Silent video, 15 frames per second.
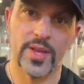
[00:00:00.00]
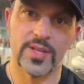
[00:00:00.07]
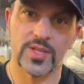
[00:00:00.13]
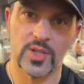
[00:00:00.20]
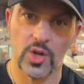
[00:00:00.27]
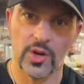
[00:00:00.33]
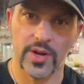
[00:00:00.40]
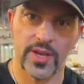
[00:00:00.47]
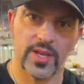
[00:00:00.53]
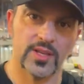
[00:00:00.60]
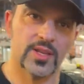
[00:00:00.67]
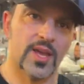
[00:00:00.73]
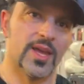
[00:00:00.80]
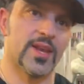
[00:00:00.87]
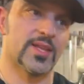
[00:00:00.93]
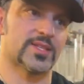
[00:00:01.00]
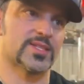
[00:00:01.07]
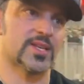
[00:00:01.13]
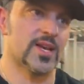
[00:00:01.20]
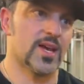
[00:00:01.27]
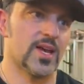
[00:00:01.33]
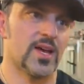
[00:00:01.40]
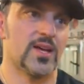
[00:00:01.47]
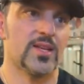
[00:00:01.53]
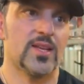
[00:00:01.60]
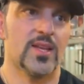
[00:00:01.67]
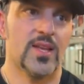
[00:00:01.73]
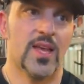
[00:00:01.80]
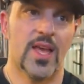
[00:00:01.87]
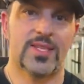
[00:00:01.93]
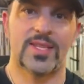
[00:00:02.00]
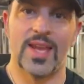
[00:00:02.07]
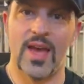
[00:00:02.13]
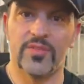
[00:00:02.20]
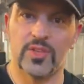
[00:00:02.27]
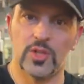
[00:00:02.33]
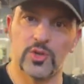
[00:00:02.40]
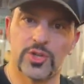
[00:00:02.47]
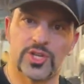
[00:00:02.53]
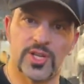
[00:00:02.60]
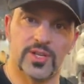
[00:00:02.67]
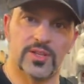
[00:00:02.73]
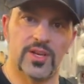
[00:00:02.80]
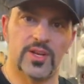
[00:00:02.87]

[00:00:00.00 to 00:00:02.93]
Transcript: always learning, and it's an evolution.